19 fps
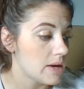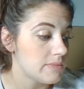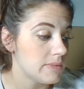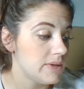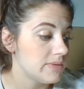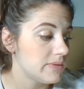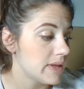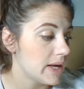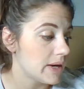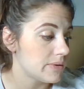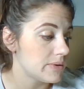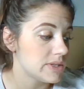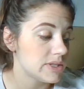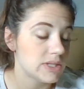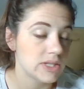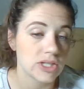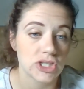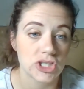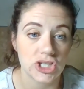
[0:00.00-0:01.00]
many flowers
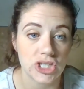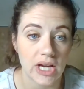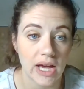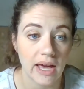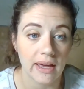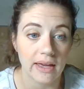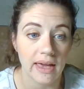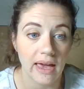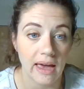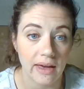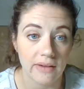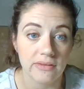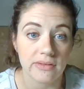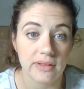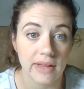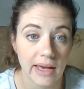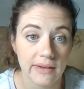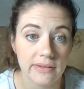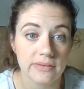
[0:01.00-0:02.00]
does Jack have
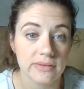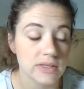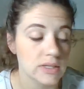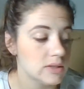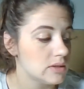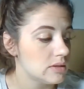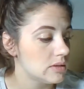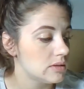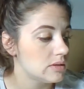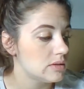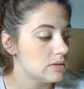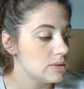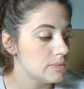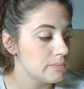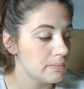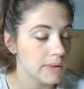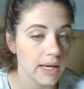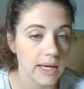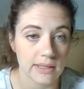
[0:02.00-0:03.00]
left to
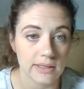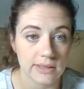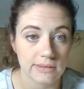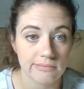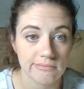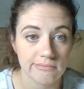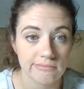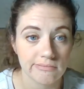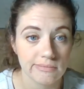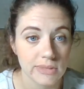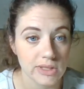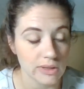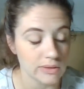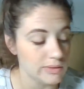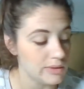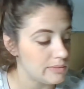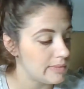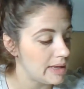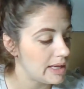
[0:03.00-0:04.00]
plant? So
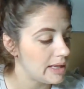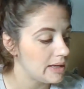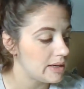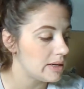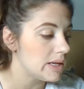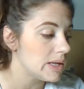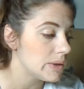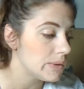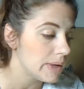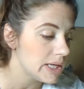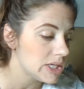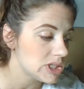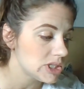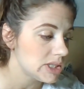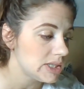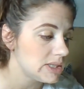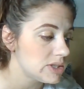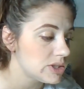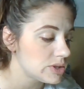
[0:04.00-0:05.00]
you make your
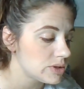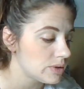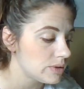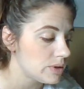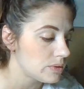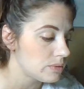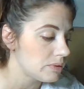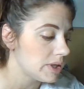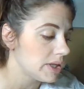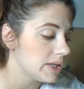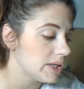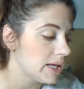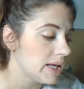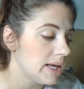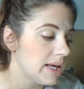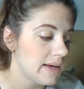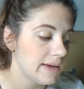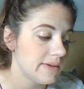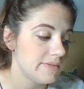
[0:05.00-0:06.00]
equation, show your work,
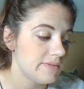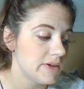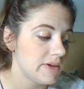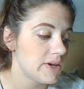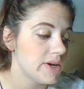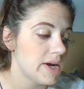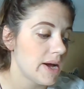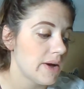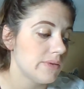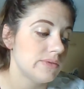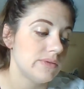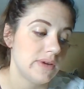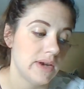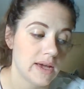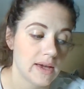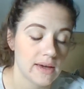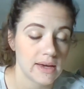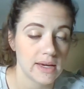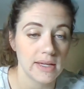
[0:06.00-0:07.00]
and figure out
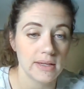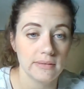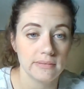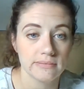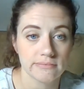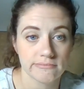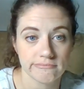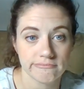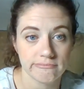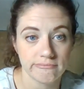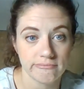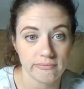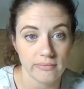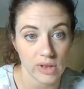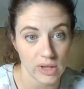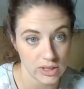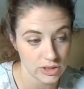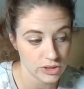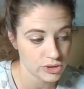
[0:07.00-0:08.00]
9
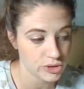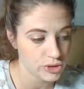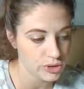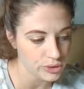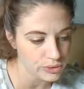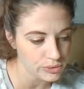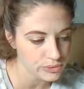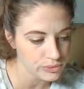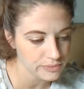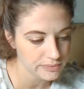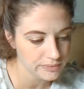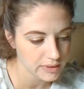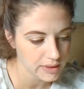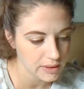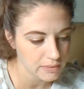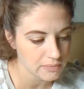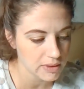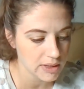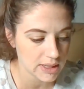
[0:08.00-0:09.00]
plus 2
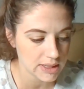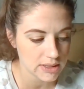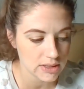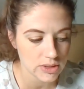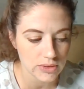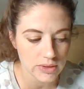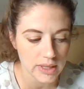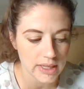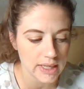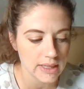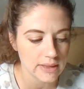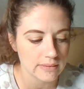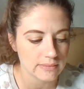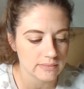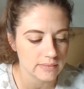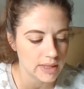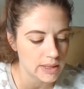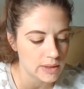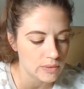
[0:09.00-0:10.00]
plus 3
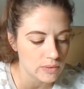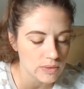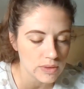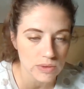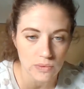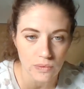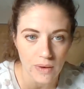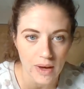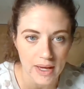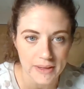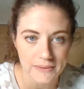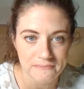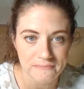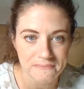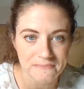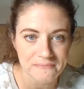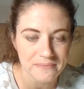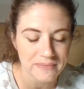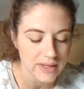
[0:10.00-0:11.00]
equals what?
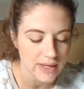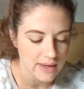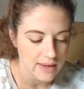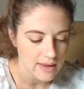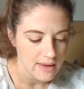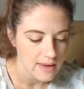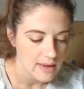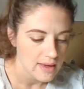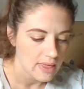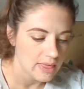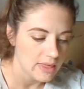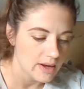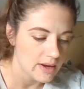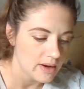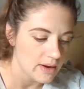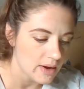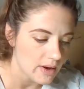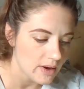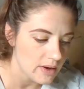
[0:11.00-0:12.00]

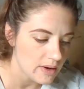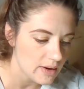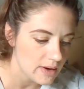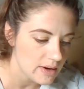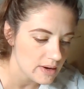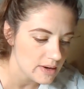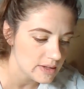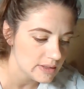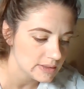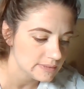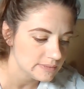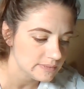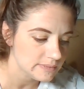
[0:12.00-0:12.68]
There are